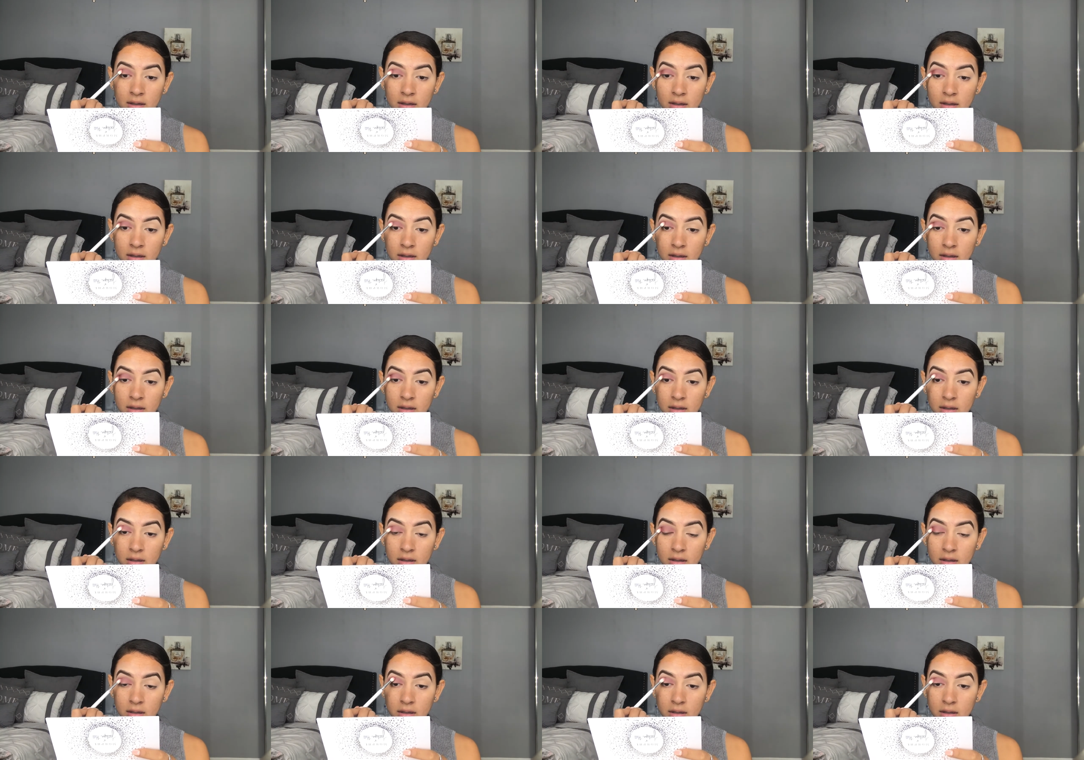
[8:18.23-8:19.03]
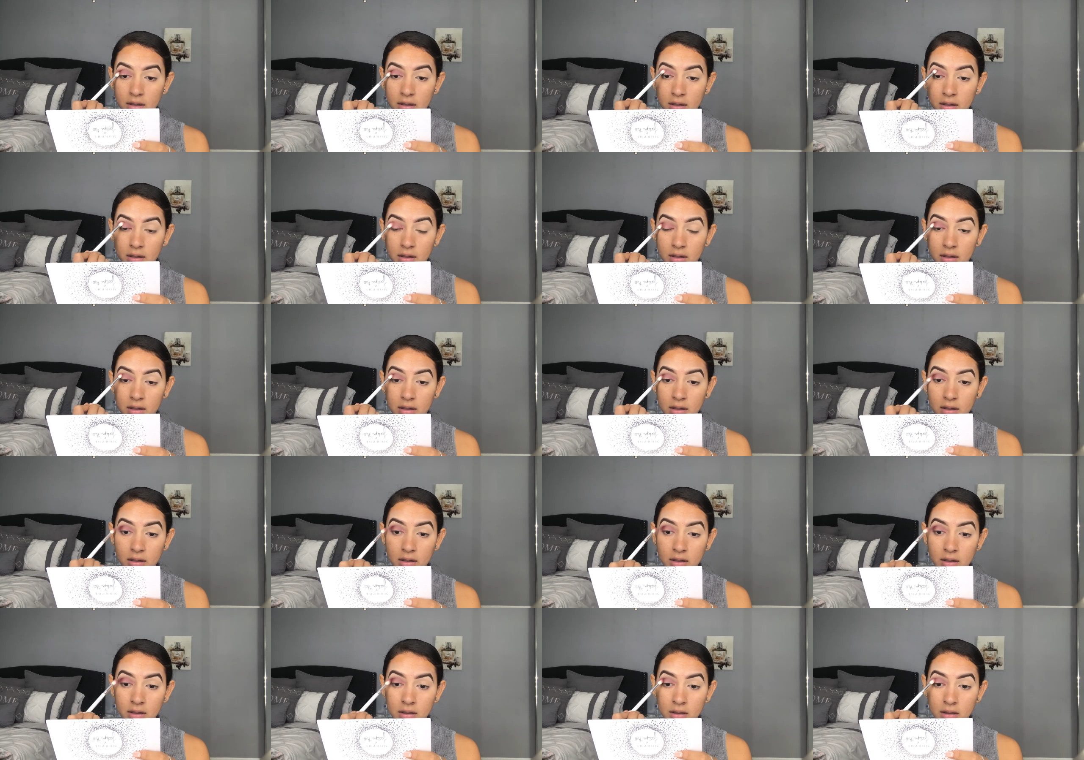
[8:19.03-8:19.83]

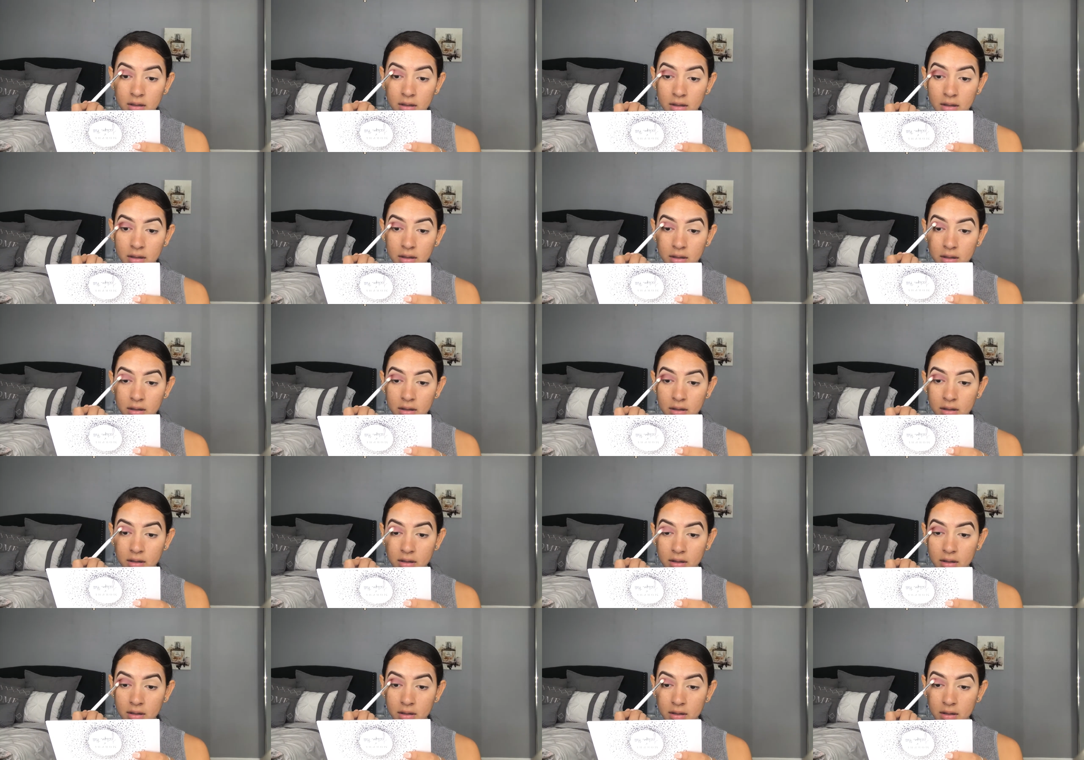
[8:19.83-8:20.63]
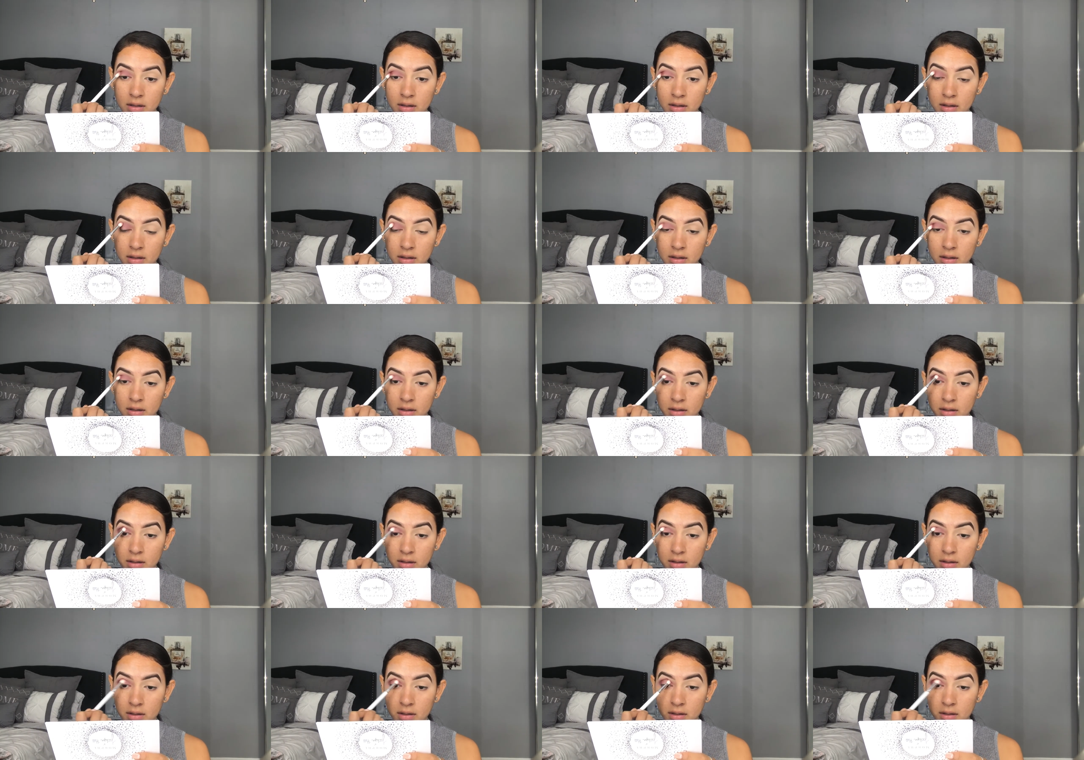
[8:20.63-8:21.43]

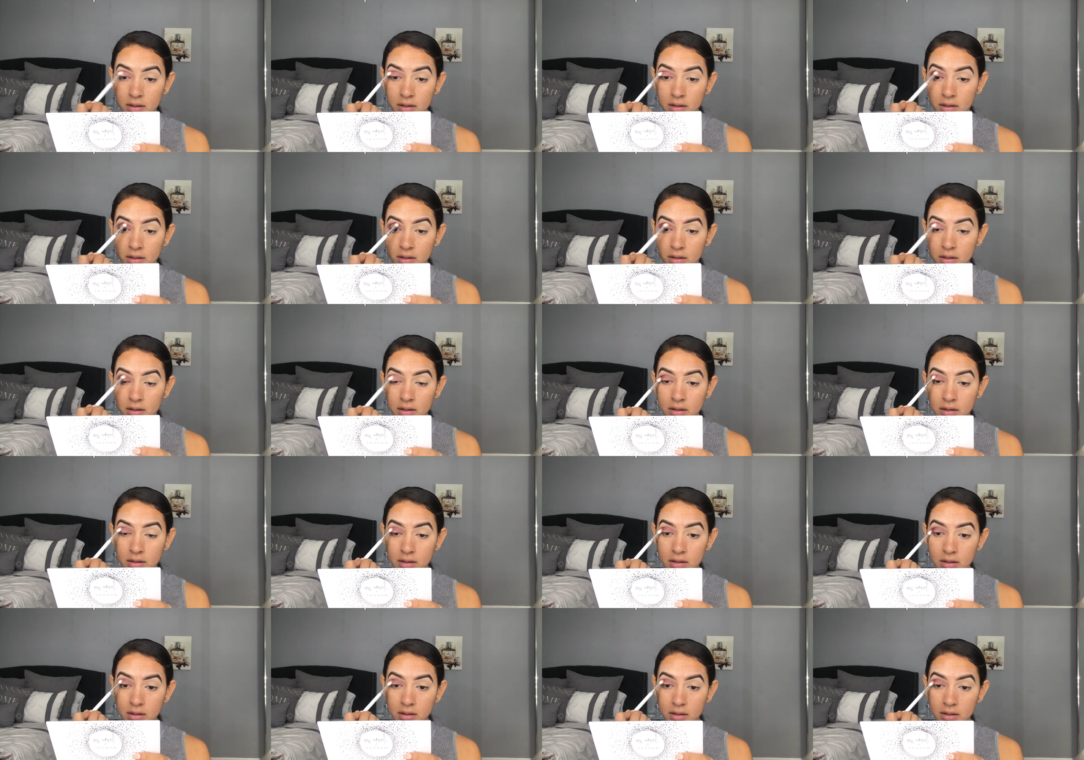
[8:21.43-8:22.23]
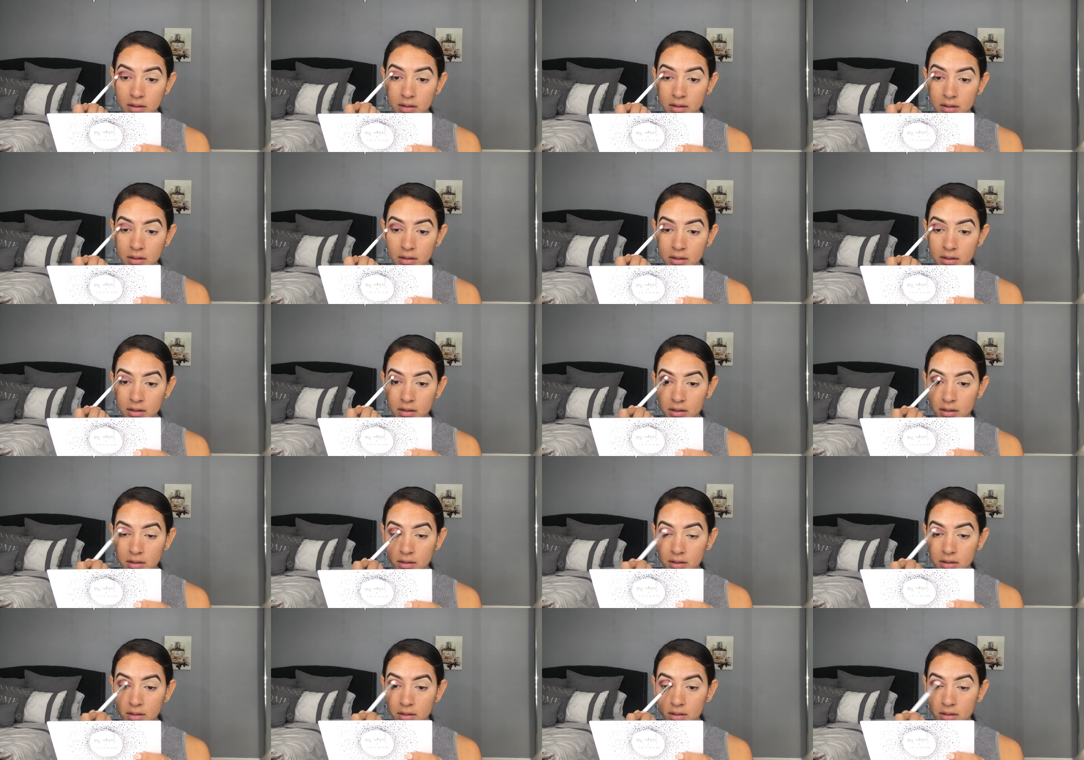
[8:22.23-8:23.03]

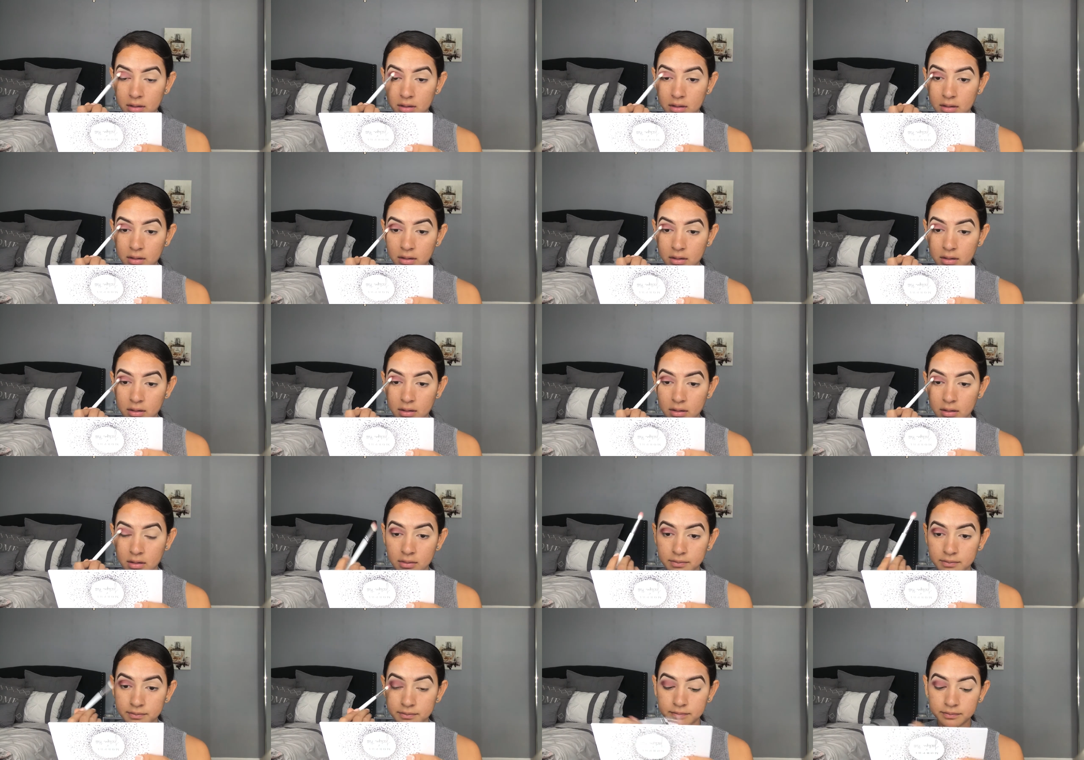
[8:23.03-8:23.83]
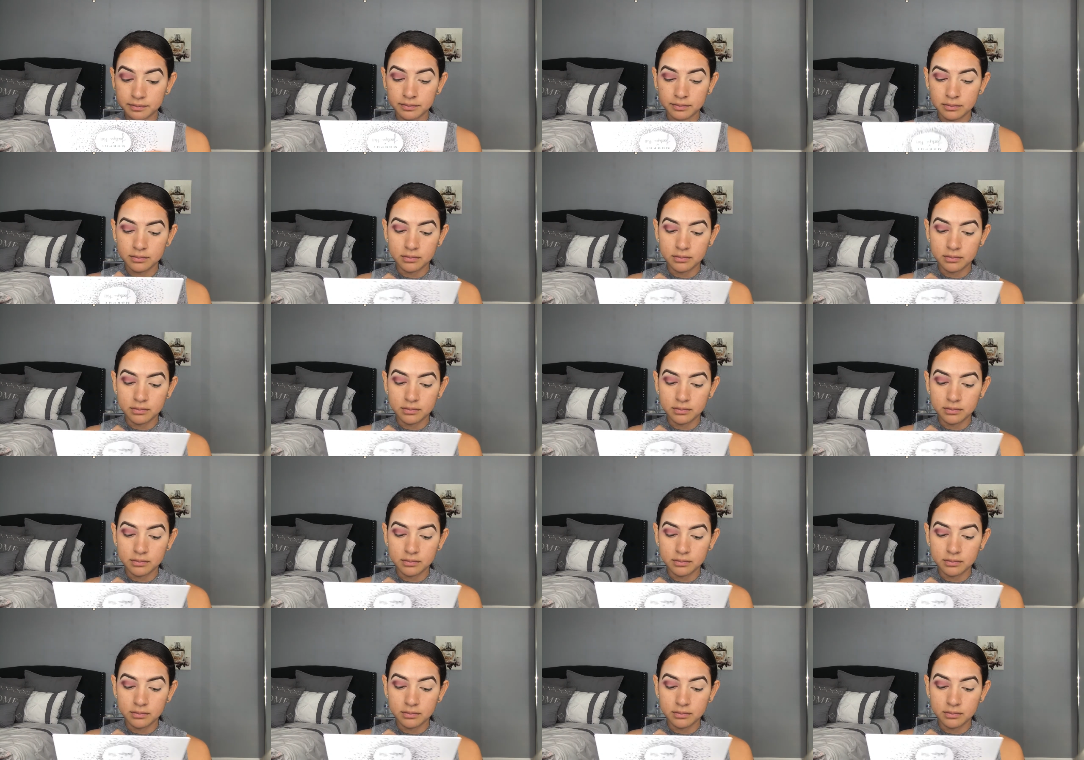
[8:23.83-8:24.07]
Nothing is said.